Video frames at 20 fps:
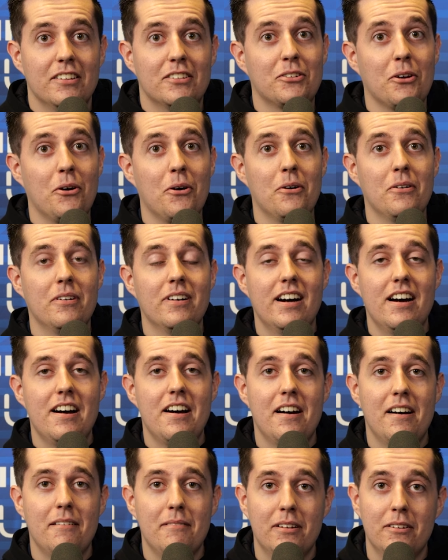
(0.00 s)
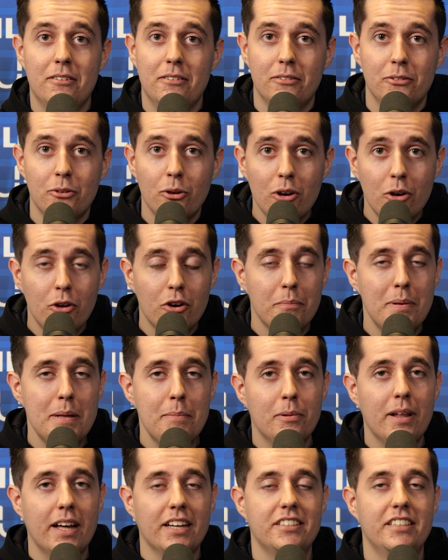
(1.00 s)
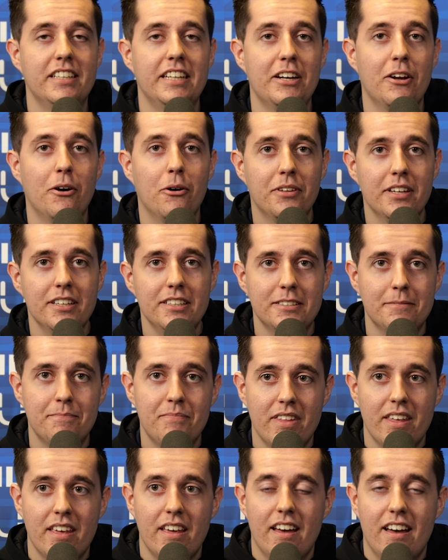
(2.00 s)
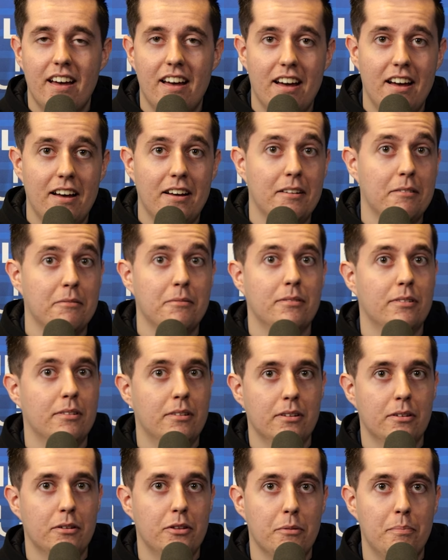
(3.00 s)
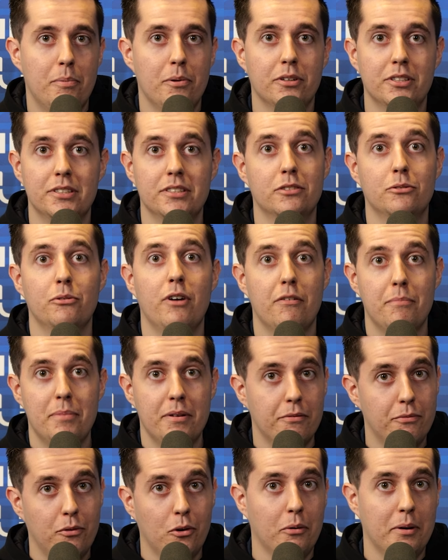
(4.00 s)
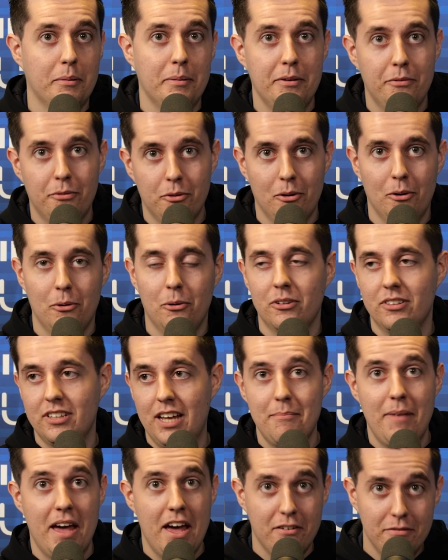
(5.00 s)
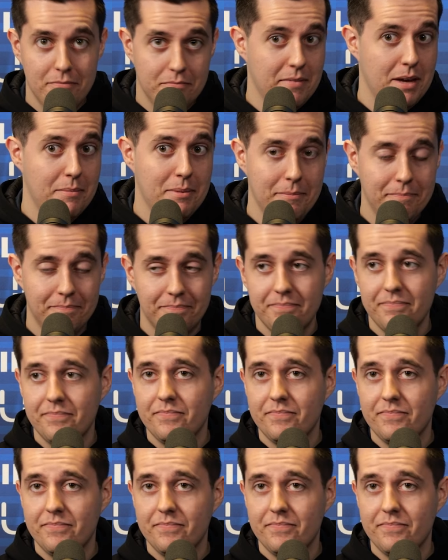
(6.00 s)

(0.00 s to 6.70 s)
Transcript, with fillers: So um, not a lot of people actually know this. Uh, the, the persons who have been following me for a long time have, maybe.